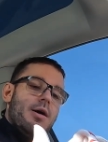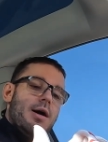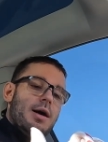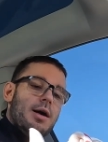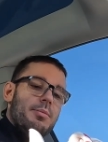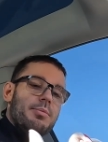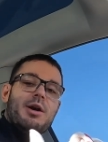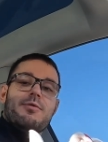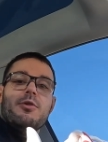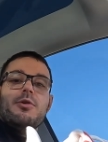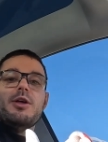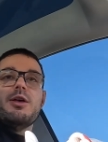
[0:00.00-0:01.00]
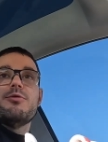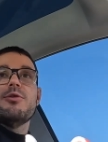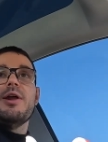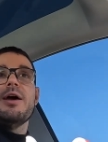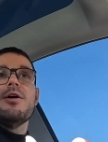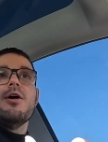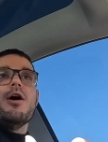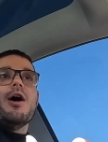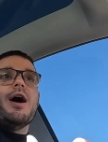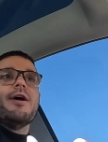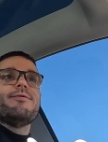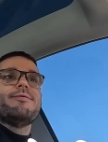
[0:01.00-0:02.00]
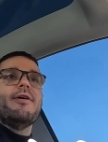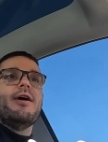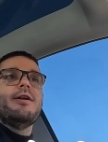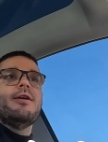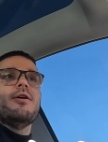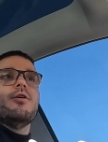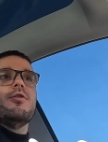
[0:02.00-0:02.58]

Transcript: But if you're looking for like a fun